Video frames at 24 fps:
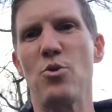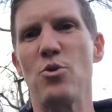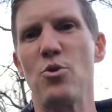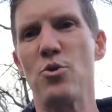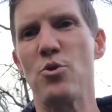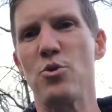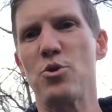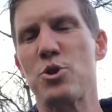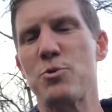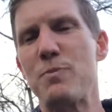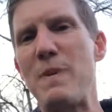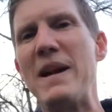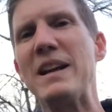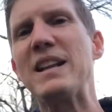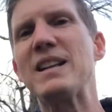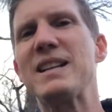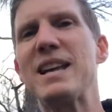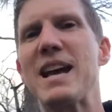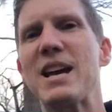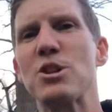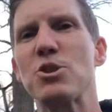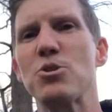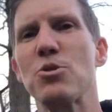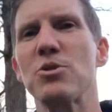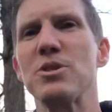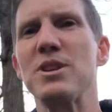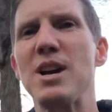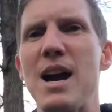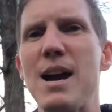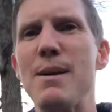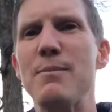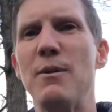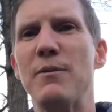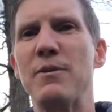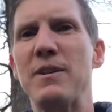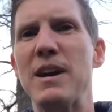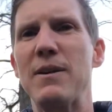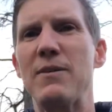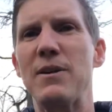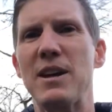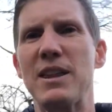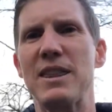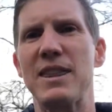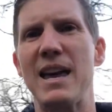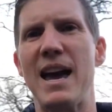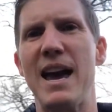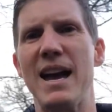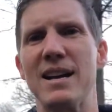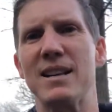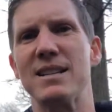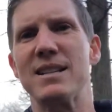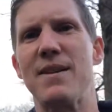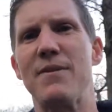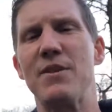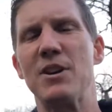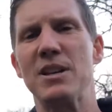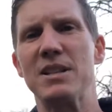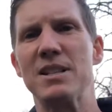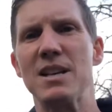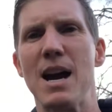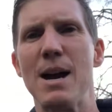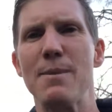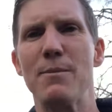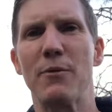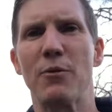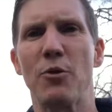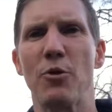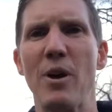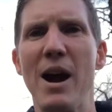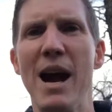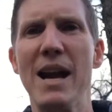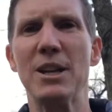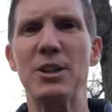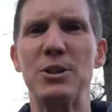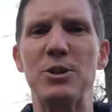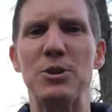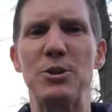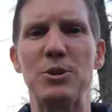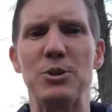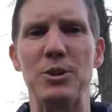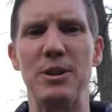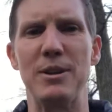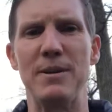spend intentional time of giving thanks, having a time of gratitude,